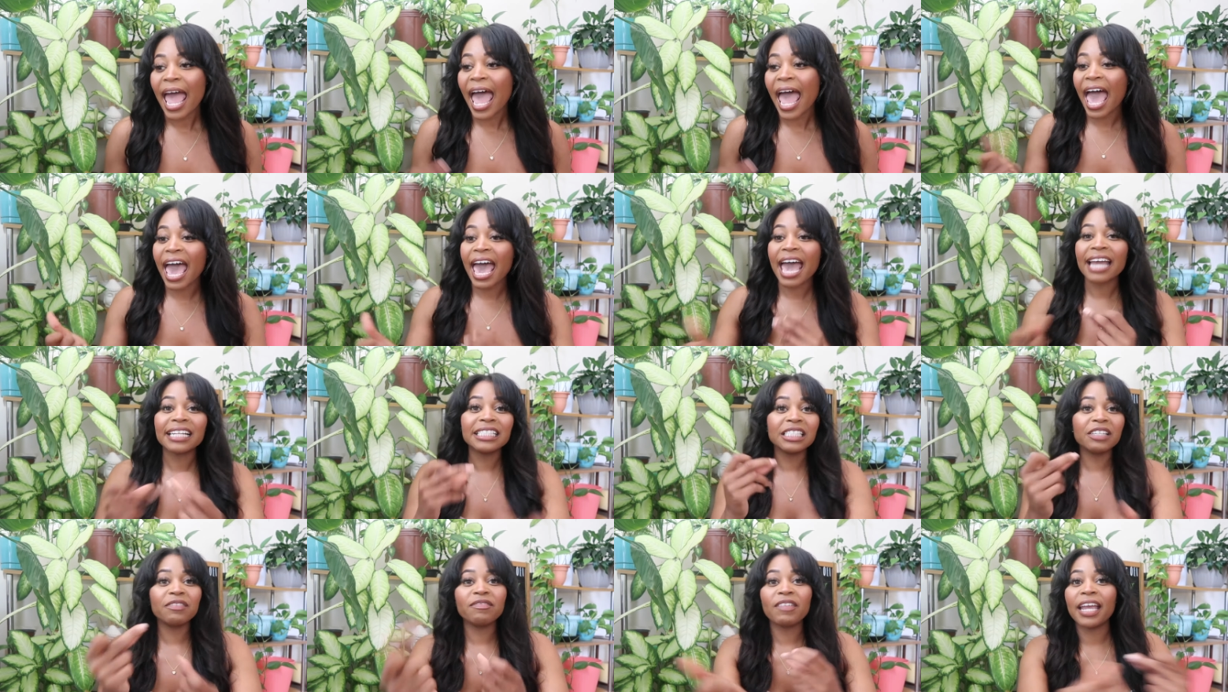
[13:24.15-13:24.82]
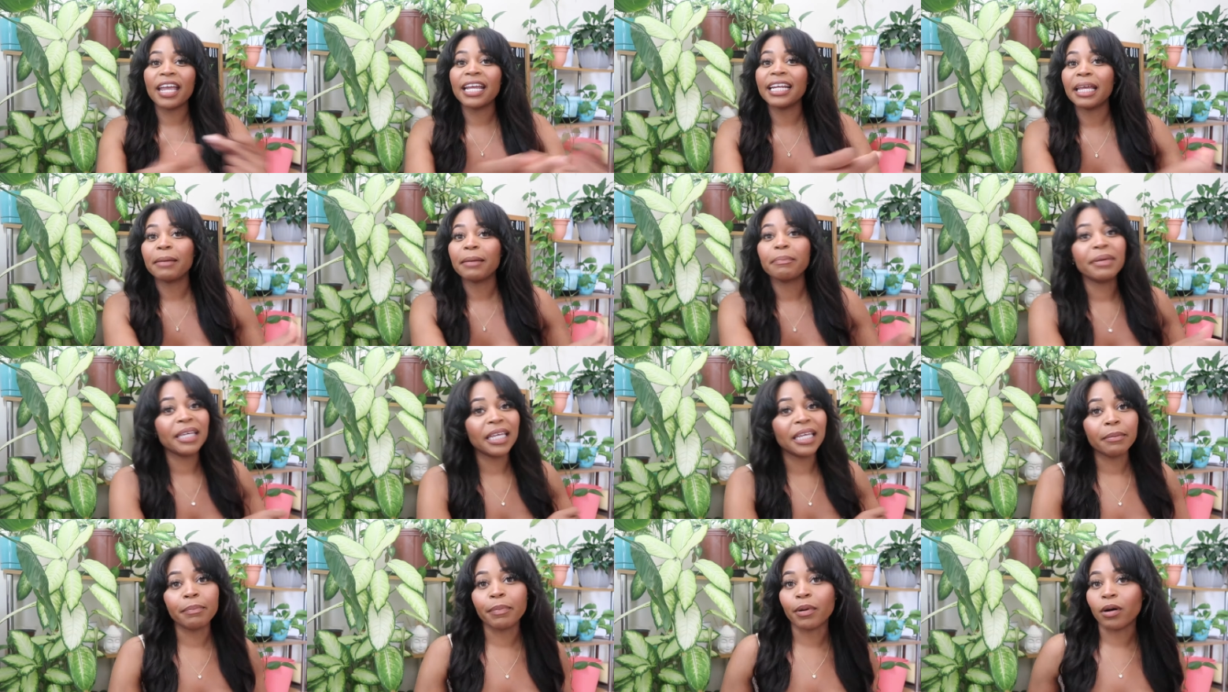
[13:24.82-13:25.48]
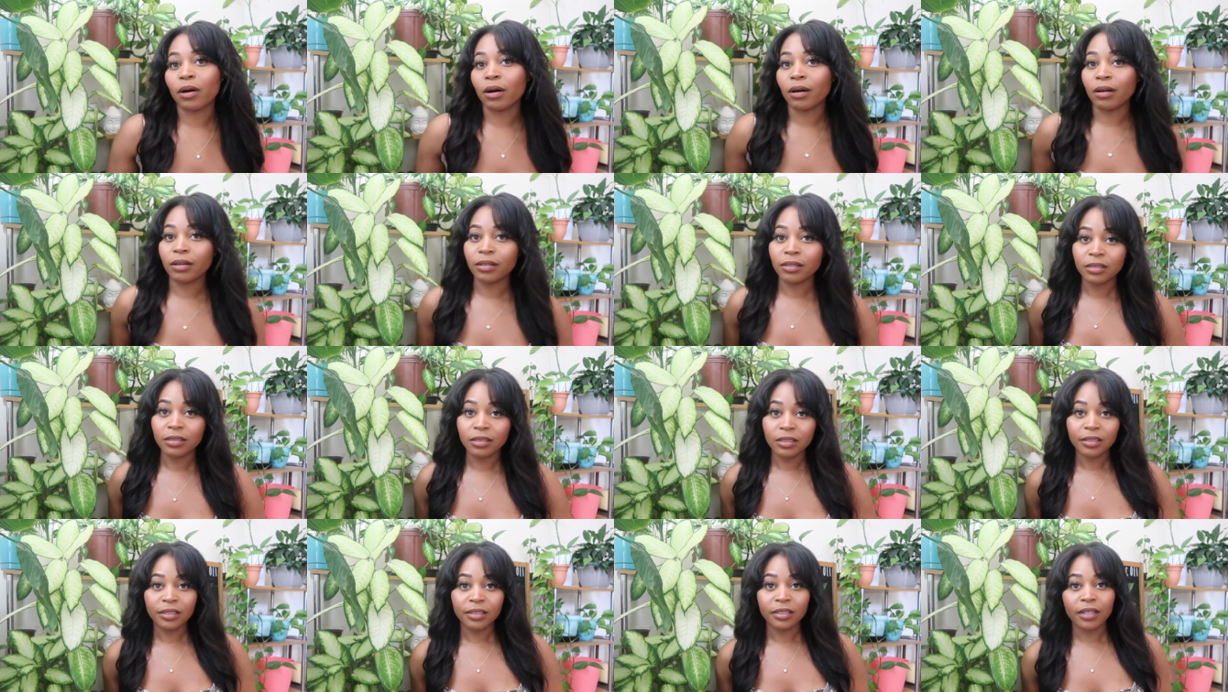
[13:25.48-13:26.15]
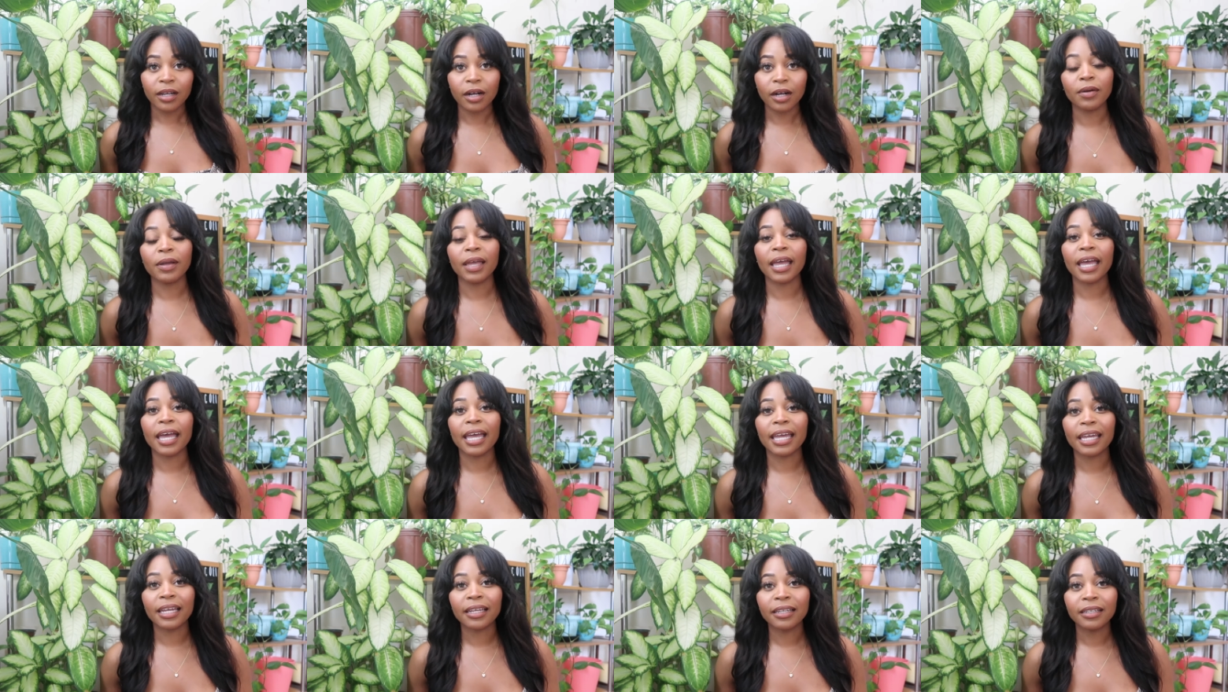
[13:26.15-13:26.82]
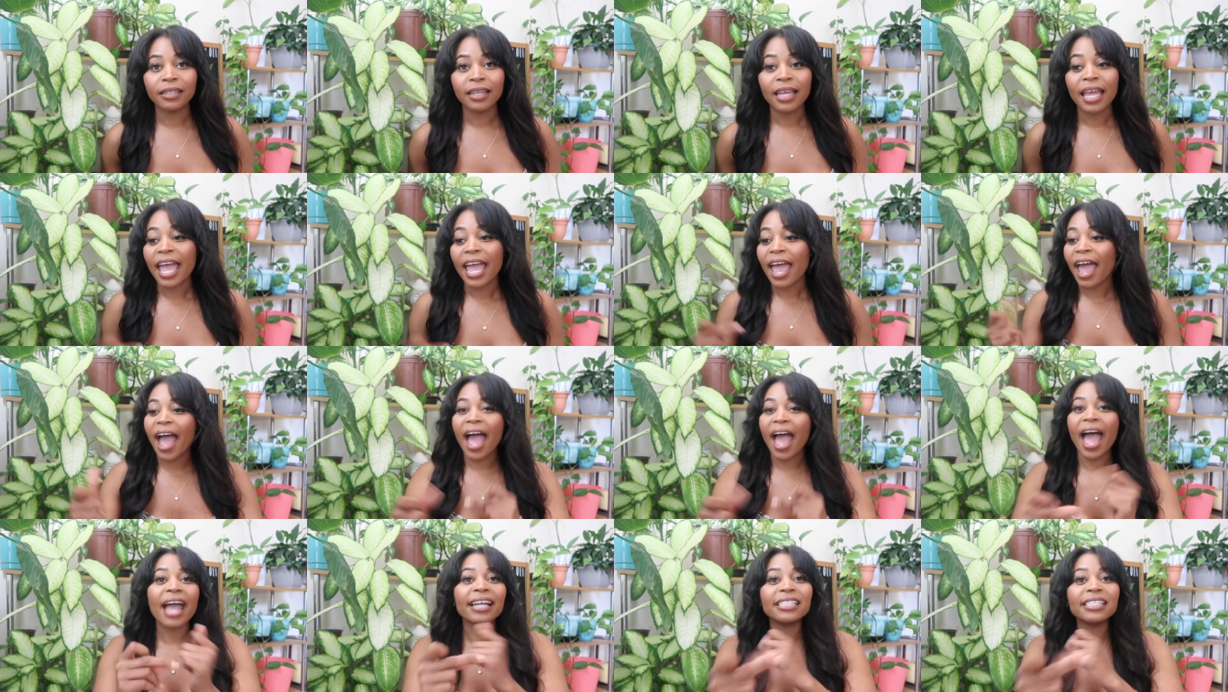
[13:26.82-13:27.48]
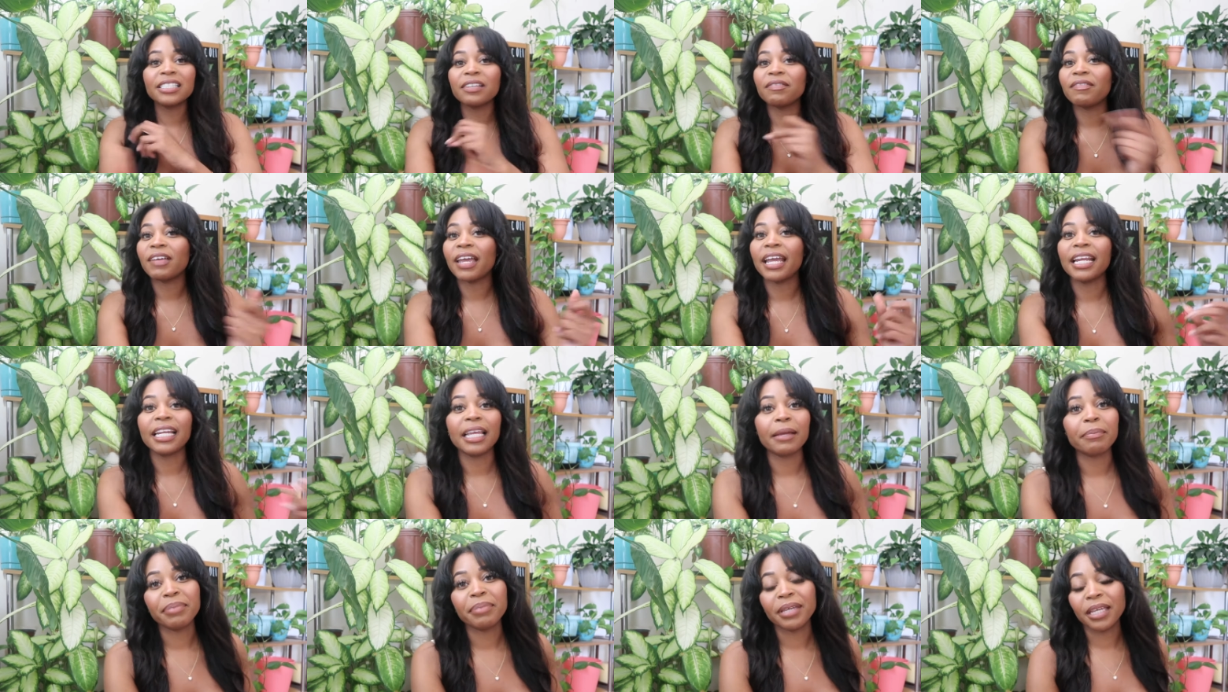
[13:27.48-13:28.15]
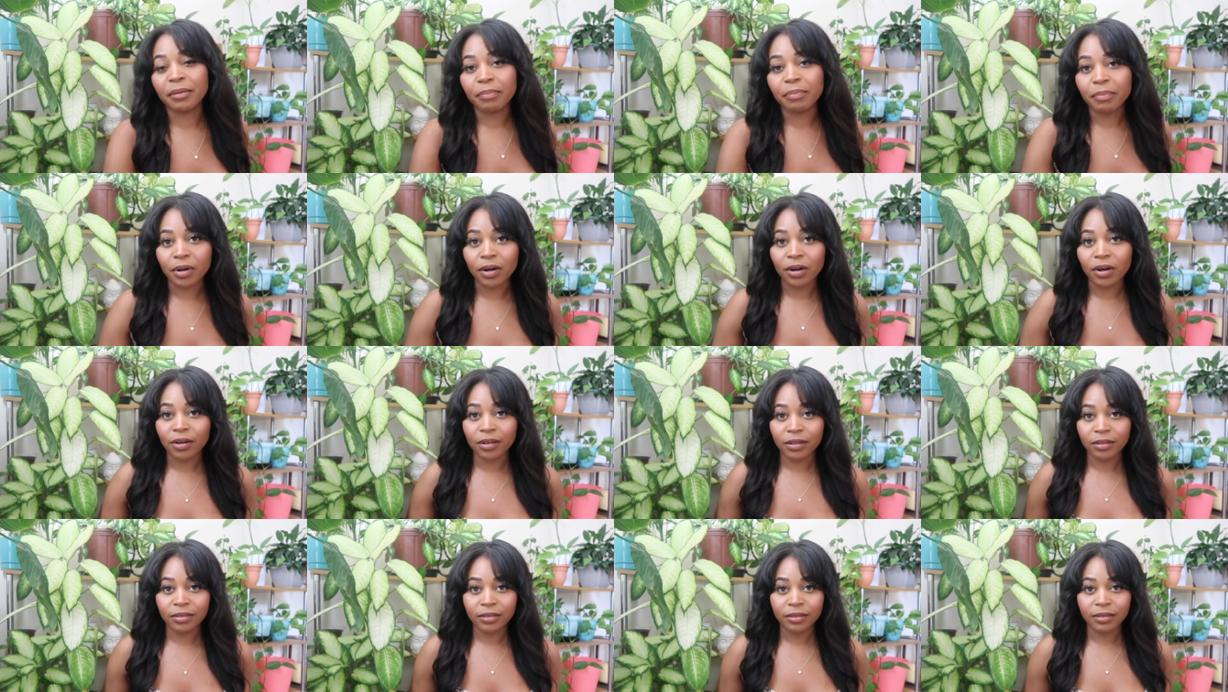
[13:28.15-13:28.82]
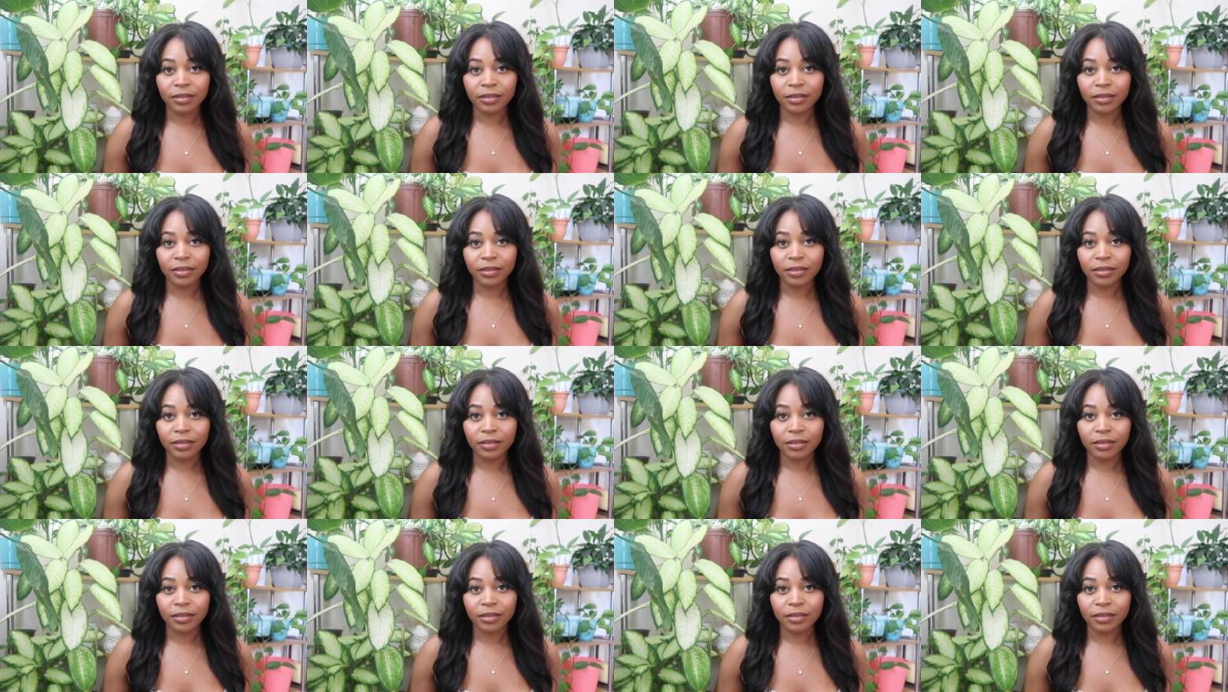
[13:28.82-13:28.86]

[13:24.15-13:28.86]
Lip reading: Activating people. Okay? Activating people.